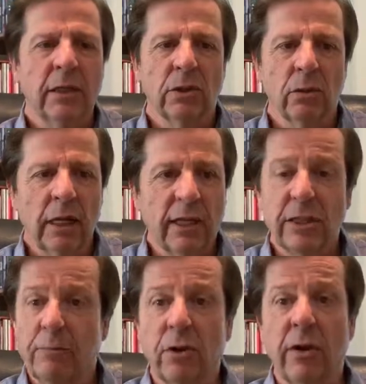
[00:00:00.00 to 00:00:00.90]
So God's
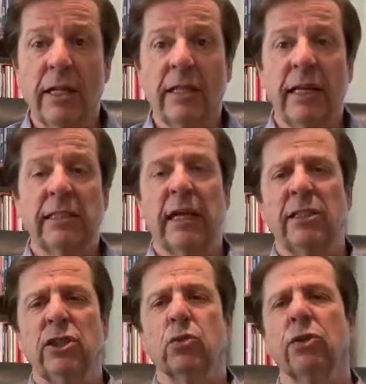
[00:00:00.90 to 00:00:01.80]
up to great things. I
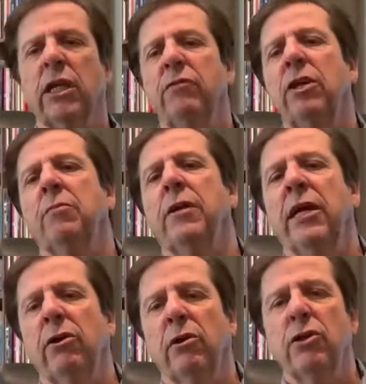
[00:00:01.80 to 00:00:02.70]
just want to give you an
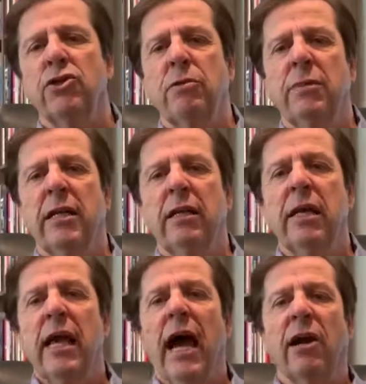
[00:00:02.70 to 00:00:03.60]
update on our leadership meeting,
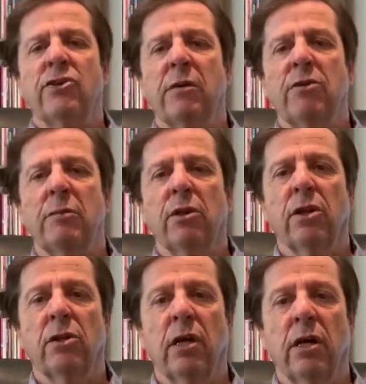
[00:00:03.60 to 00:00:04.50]
our
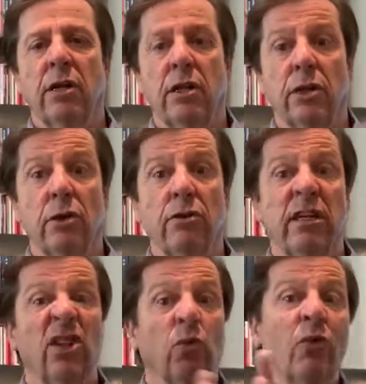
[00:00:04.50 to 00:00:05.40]
September the, uh, the
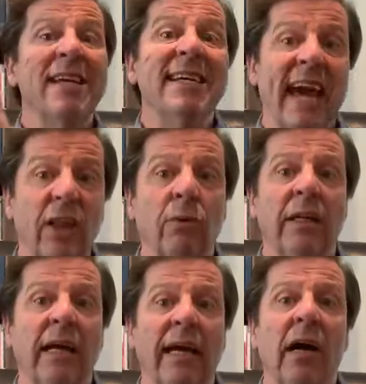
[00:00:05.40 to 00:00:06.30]
13th
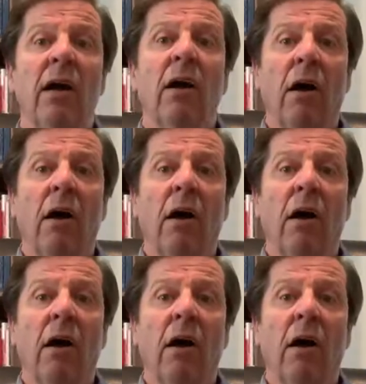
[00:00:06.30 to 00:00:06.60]
regathering day.